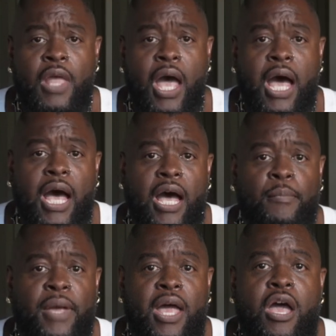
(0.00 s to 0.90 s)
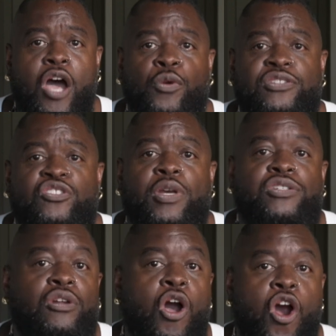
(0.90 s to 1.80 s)
a
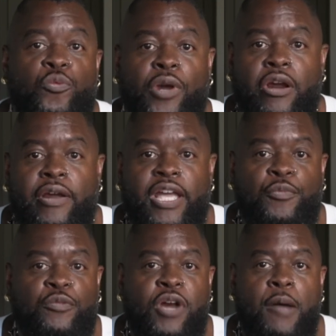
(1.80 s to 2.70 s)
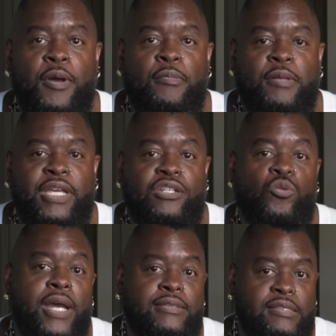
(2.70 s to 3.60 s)
Restoration Hardware, it would probably be
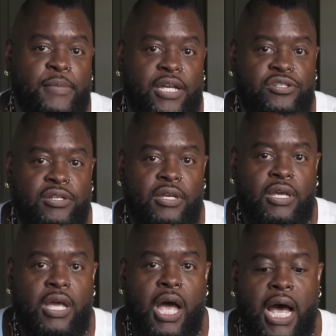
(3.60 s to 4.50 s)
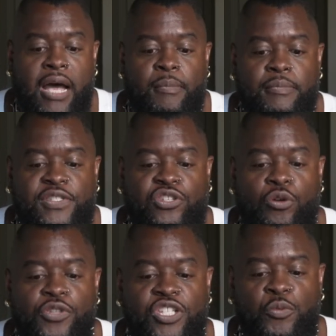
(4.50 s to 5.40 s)
twice as much.
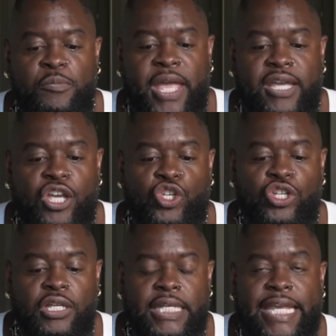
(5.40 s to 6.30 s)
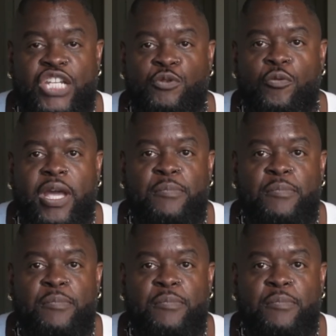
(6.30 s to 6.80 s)
So this would make a good entryway